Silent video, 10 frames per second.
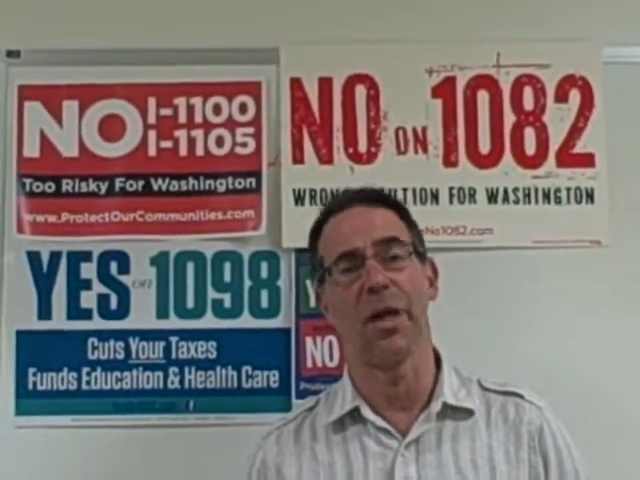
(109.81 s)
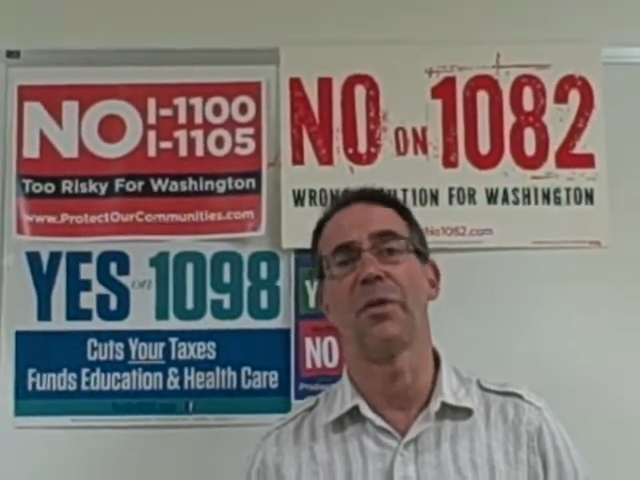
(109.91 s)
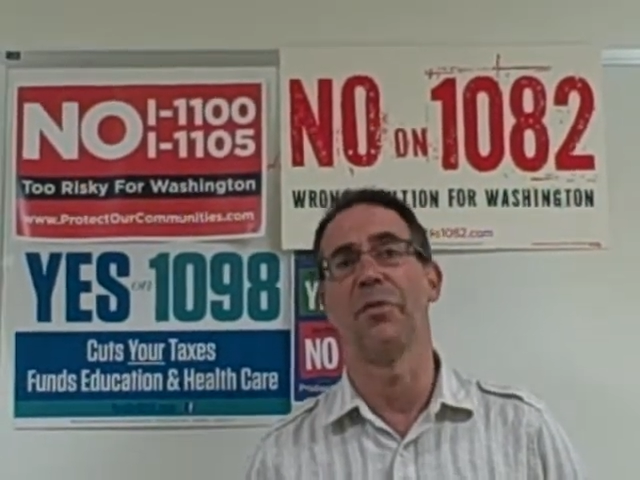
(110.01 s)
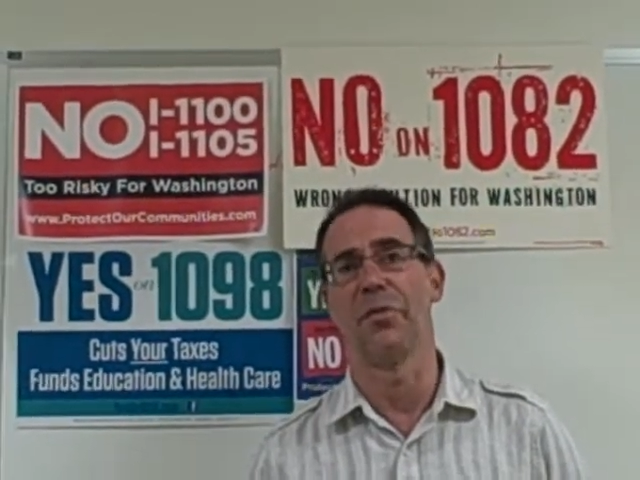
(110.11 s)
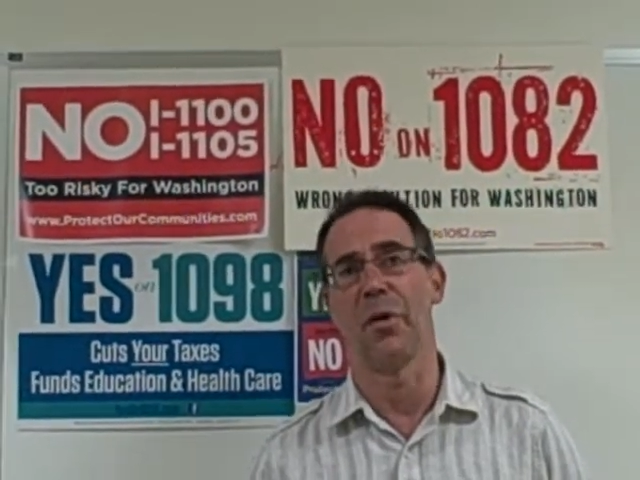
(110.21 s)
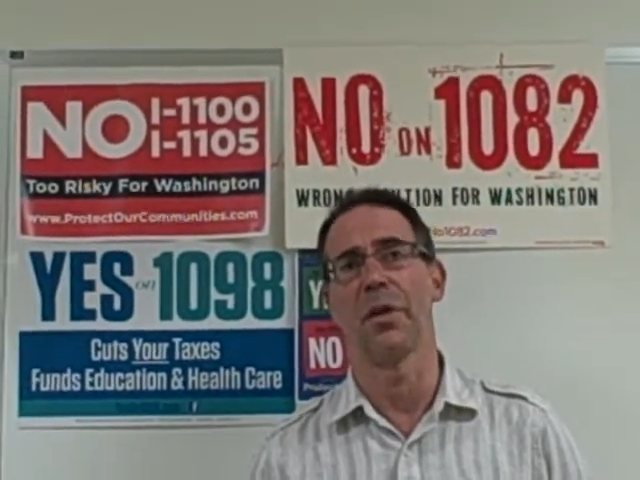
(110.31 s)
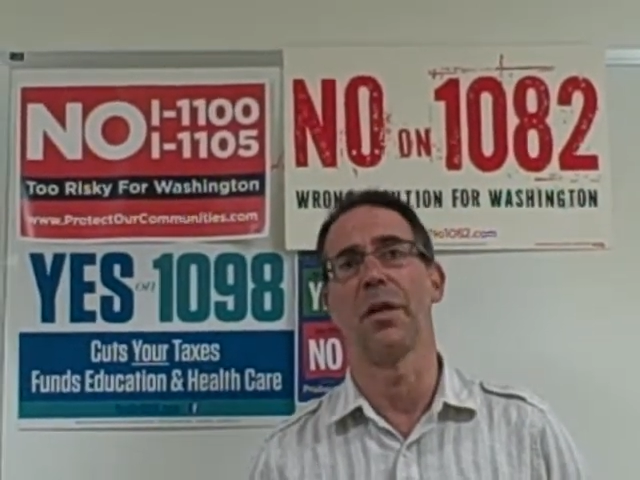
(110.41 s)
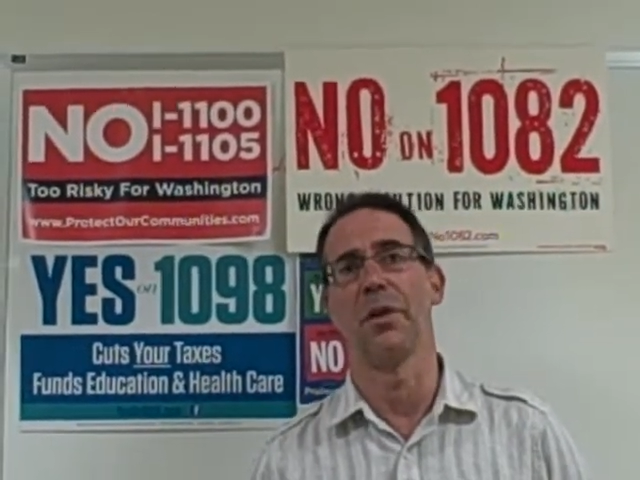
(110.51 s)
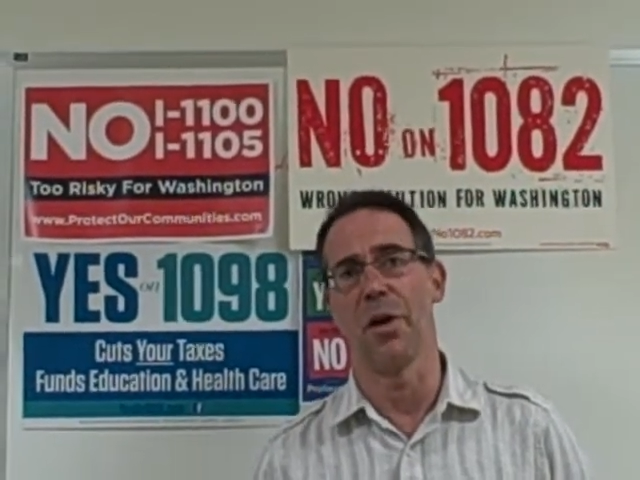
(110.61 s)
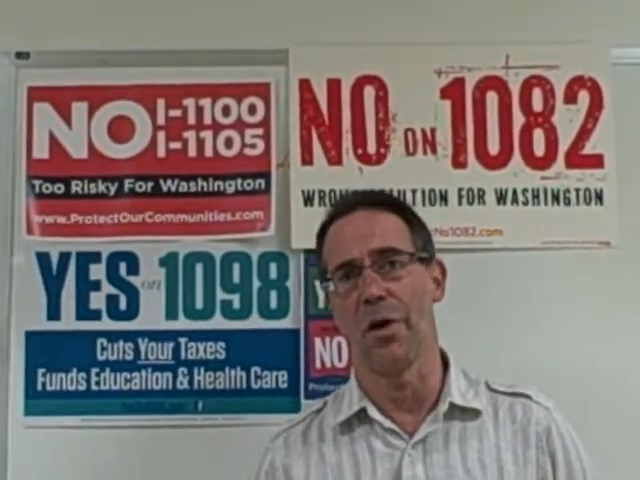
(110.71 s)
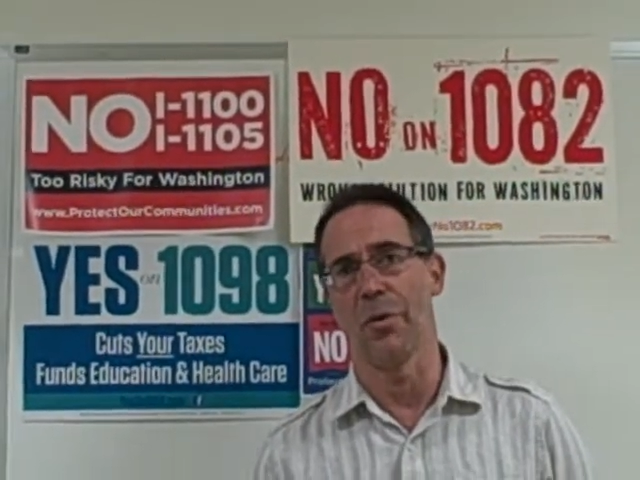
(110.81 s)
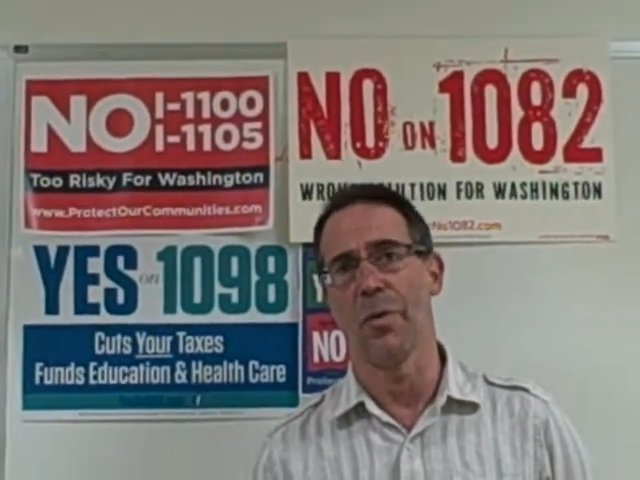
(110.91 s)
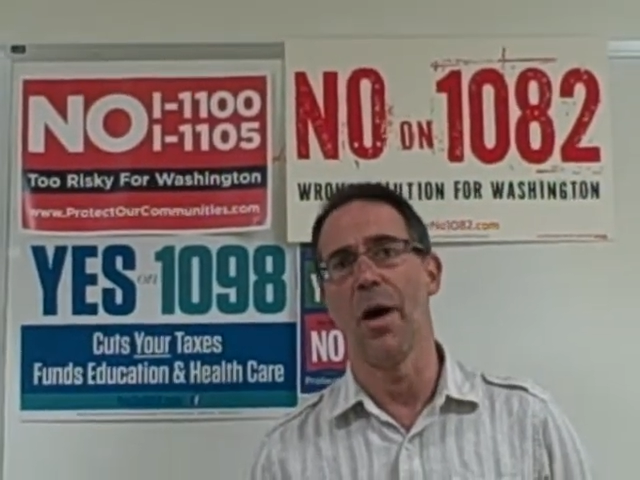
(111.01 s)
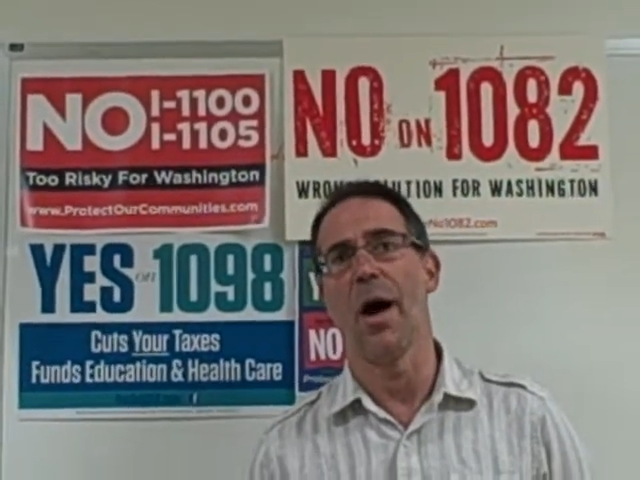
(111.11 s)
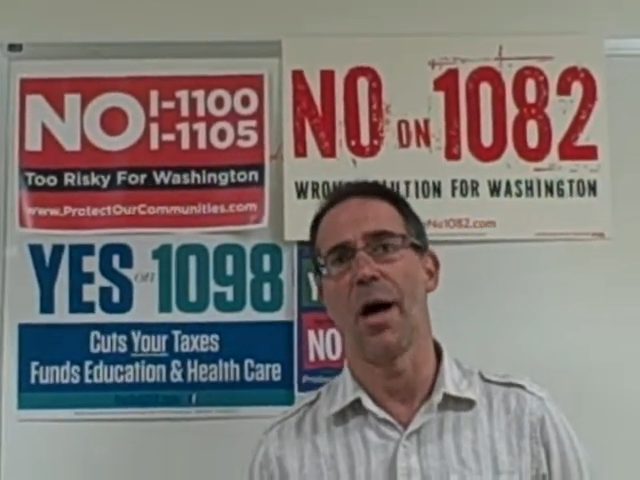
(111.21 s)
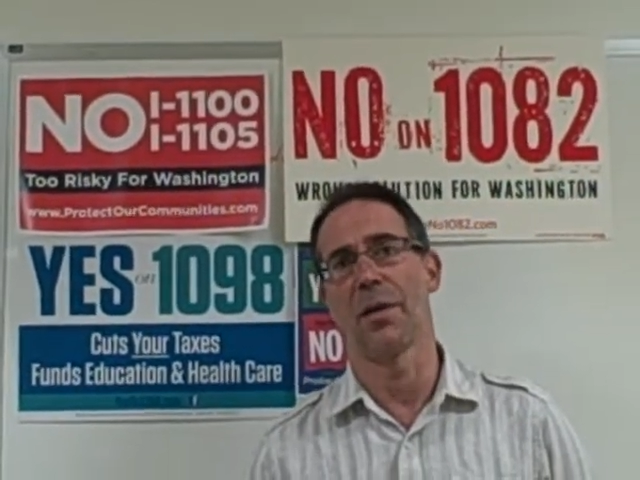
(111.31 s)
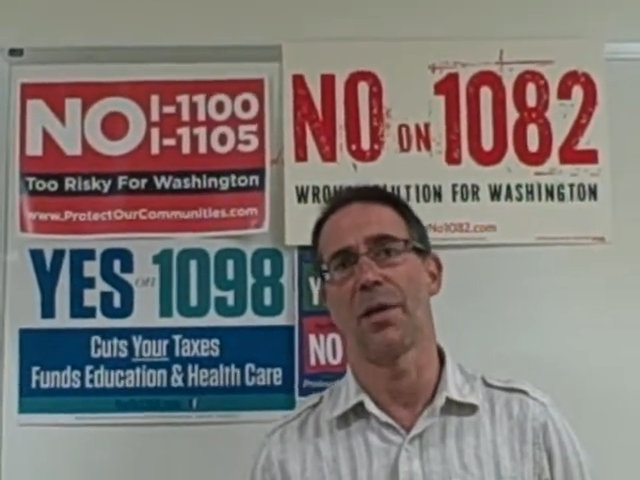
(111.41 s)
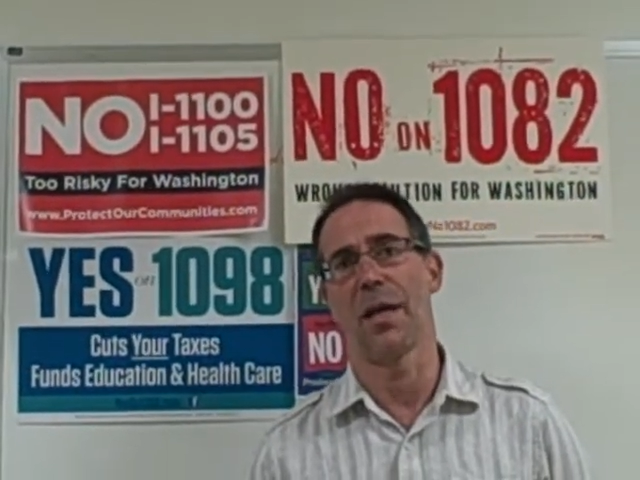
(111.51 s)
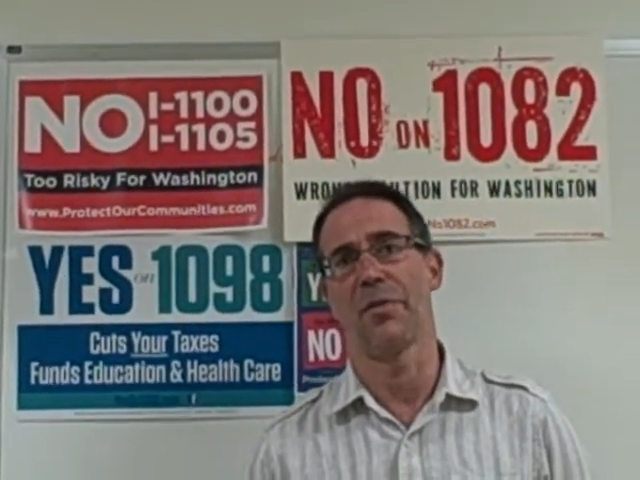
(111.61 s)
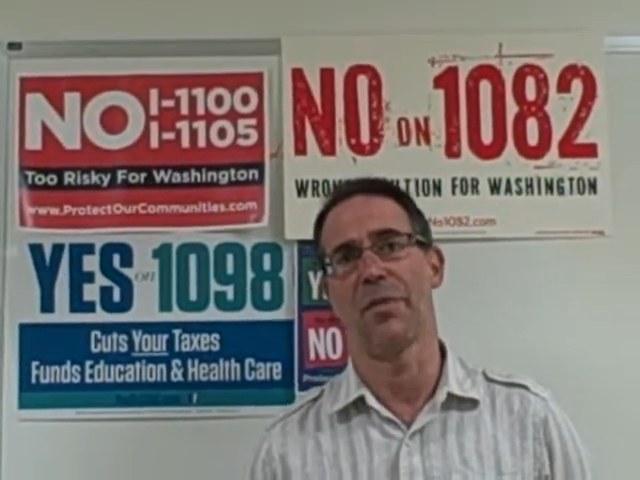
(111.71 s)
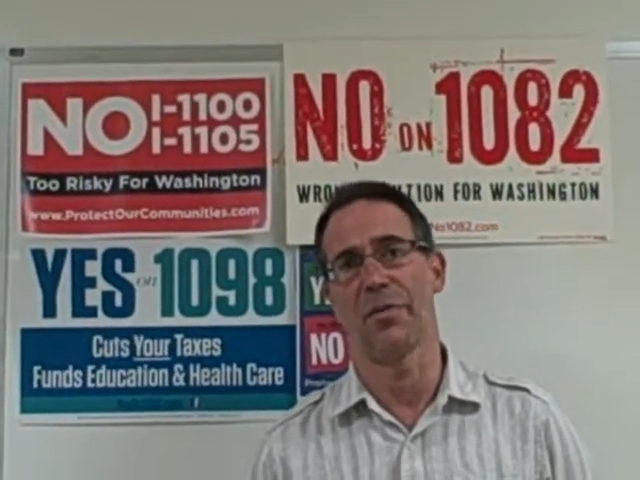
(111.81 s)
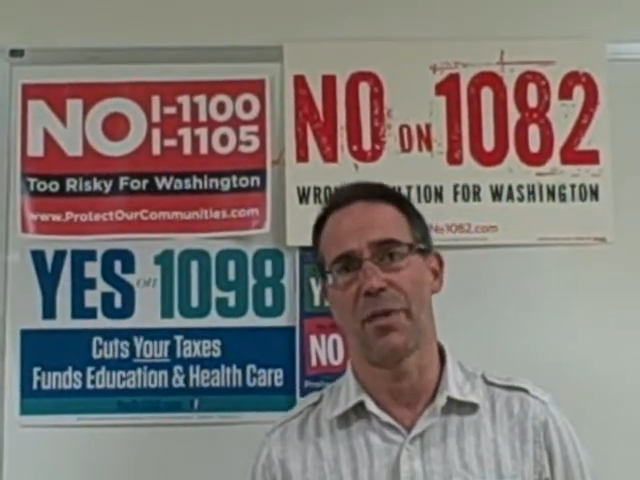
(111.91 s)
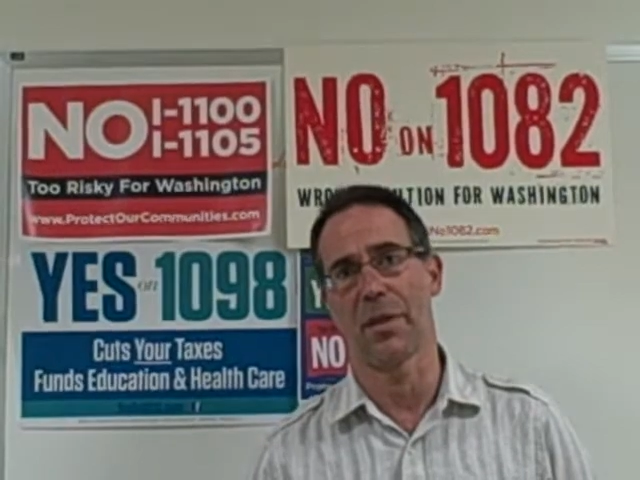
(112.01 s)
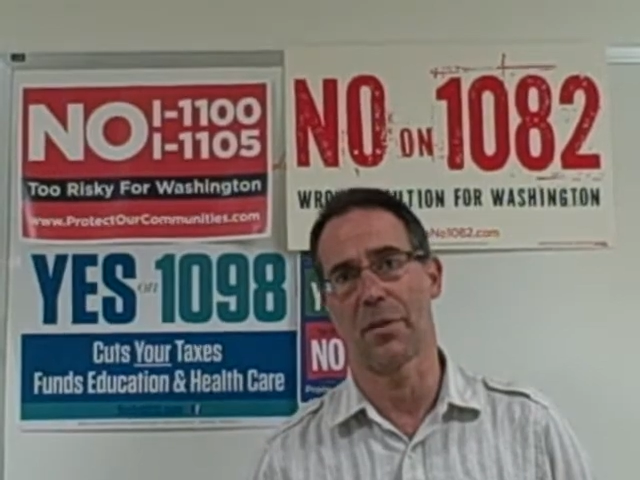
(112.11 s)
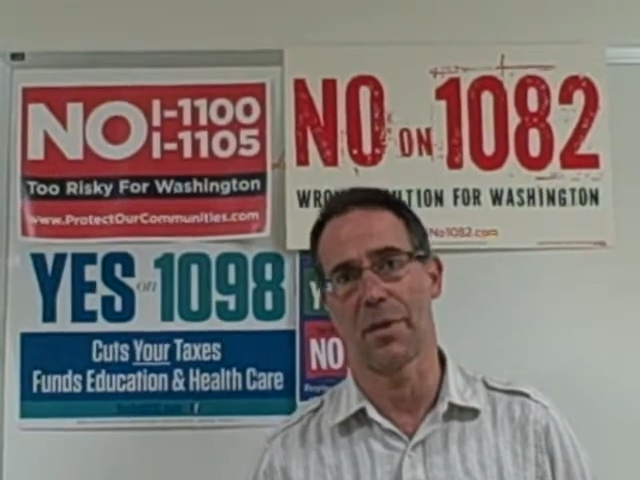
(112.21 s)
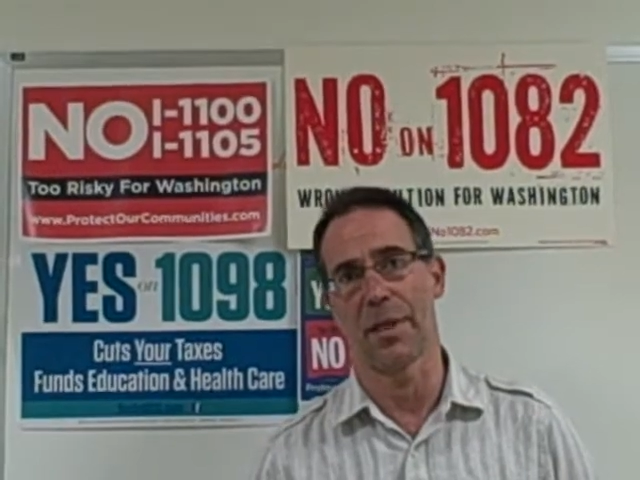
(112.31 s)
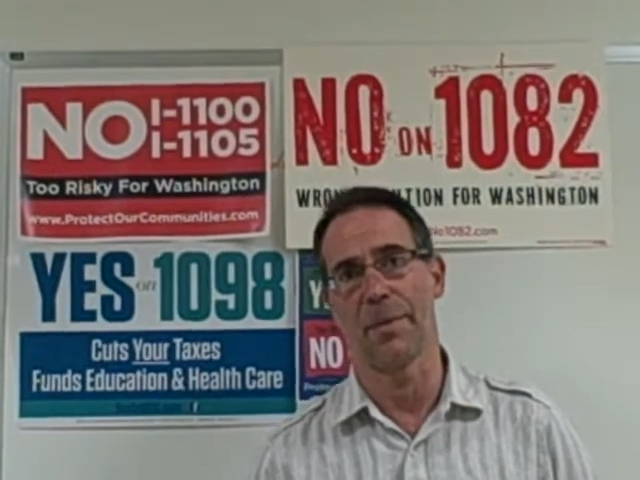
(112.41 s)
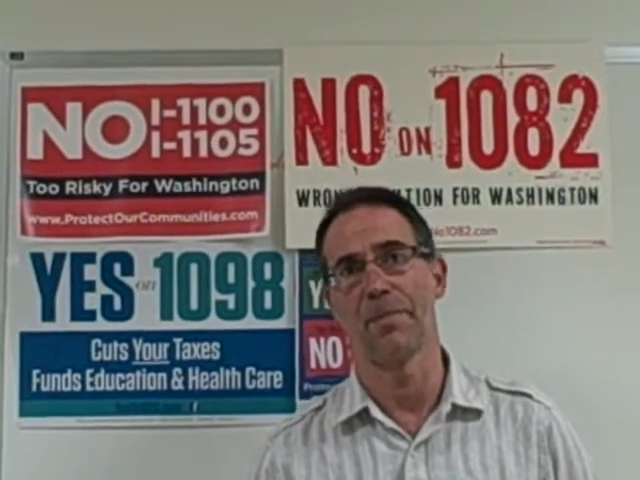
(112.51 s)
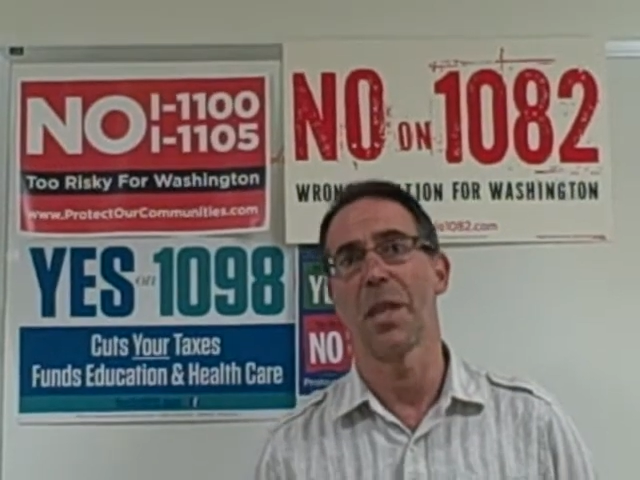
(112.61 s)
to vote no on 1053.